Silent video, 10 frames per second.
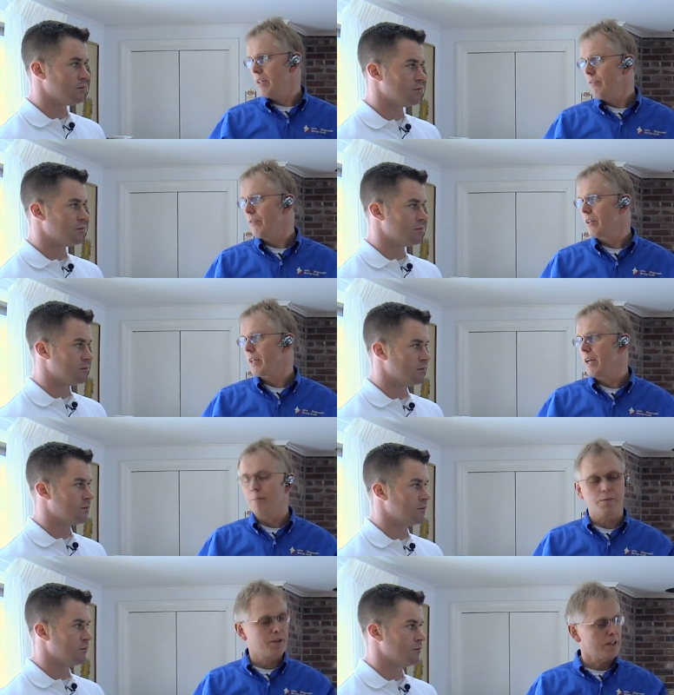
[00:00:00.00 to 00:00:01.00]
Speaker 1: infrared
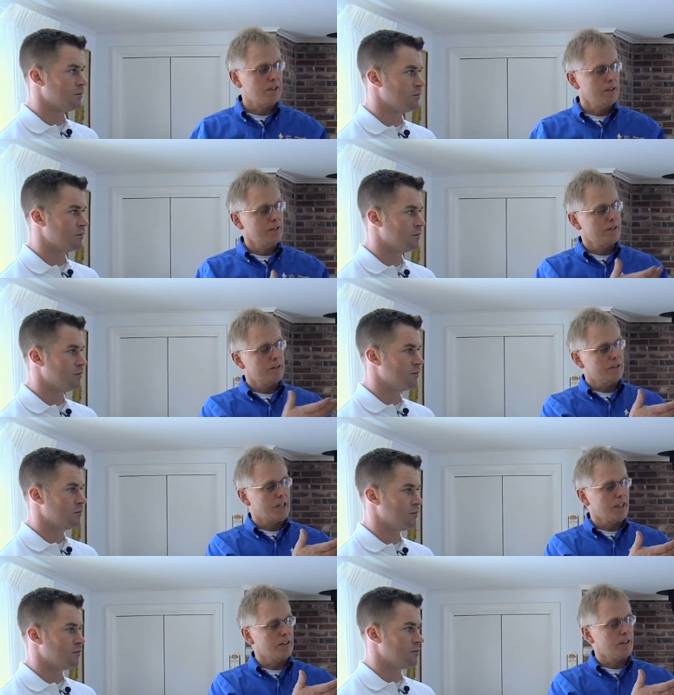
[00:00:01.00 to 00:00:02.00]
camera, we can
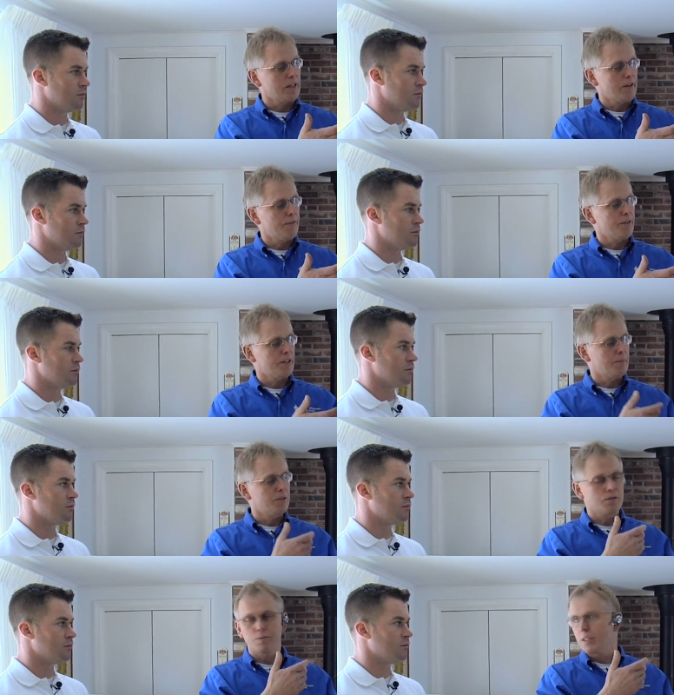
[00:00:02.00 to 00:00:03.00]
take the infrared
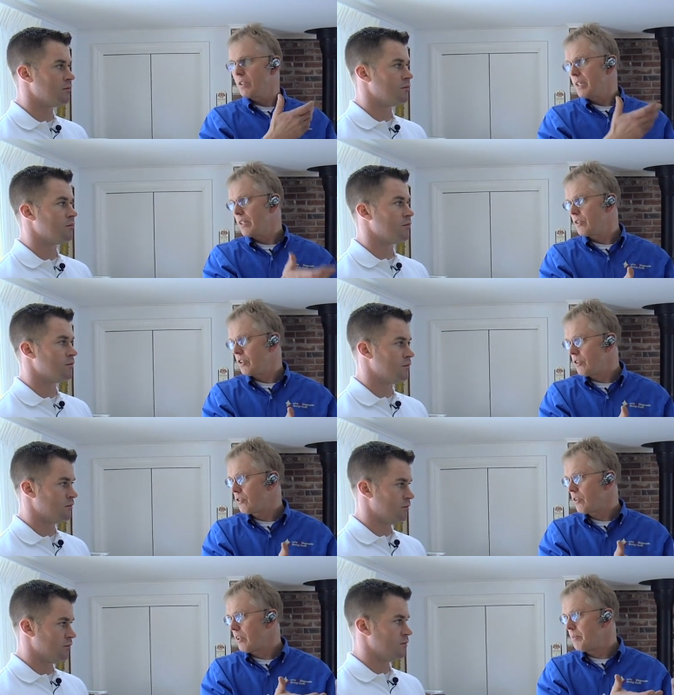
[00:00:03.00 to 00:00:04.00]
image, we can take the
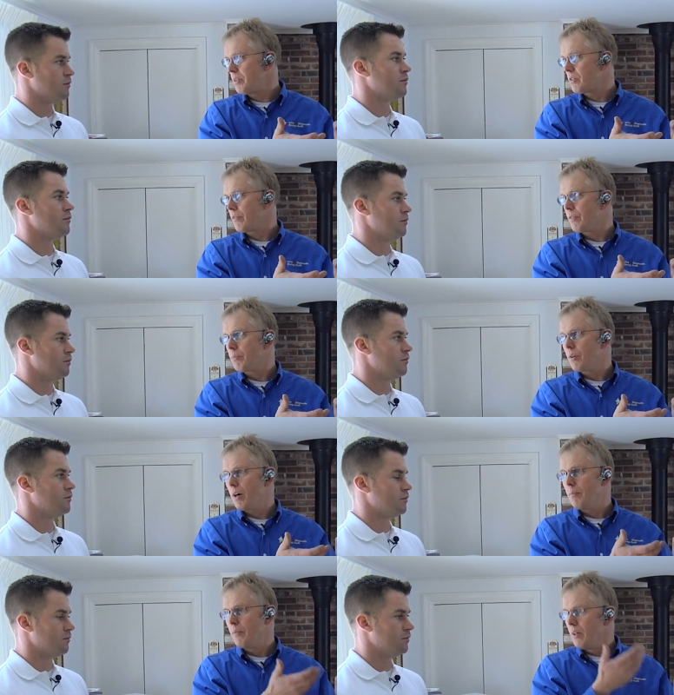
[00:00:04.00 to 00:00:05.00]
digital image of mm -hmm. the mm-hmm.
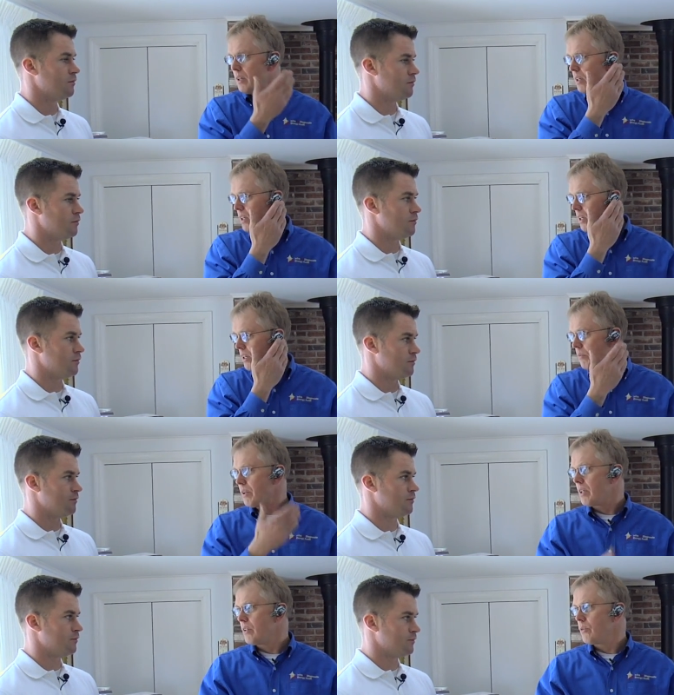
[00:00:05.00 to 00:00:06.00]
problem, and we
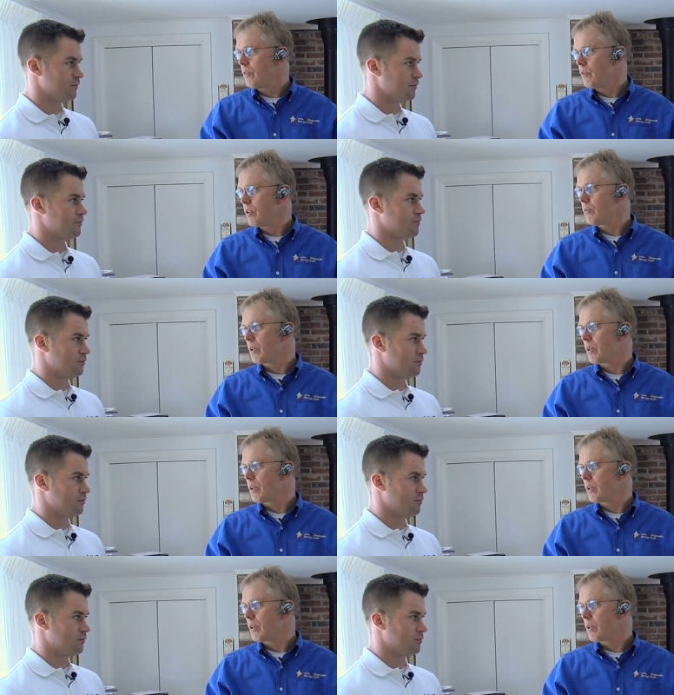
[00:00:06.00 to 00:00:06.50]
can do a voice